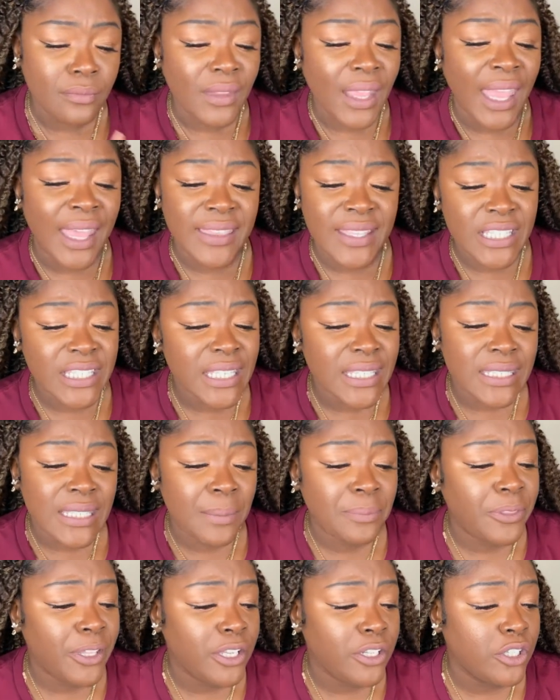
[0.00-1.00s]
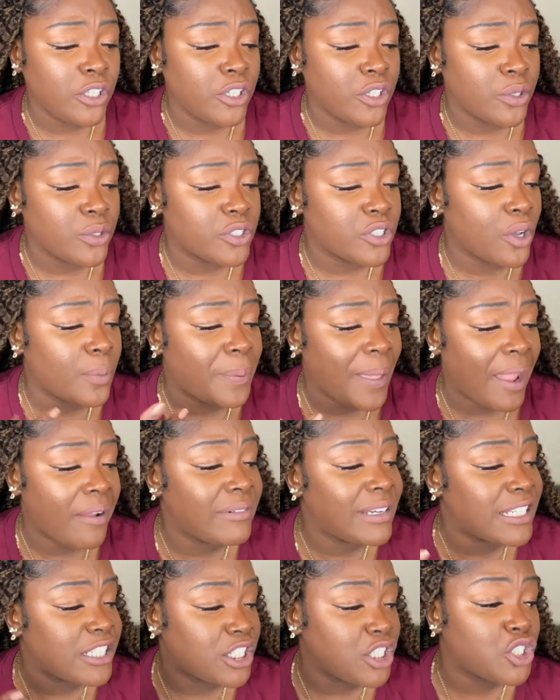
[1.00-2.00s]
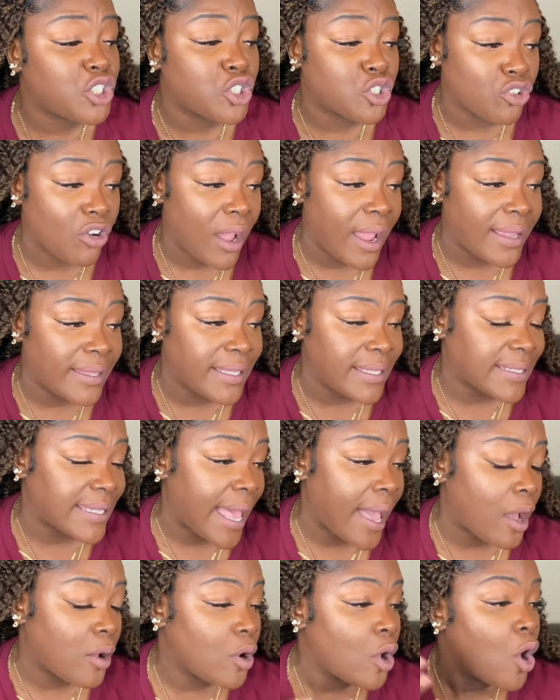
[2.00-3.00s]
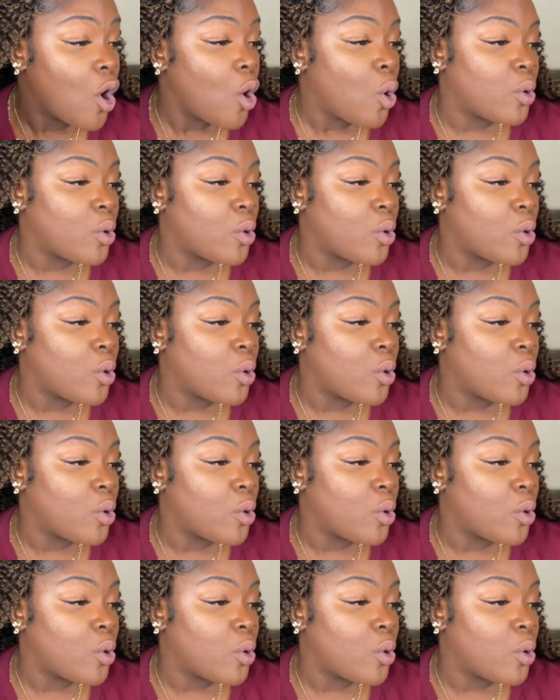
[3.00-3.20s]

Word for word: and this is something new, so apparently she's trying this out,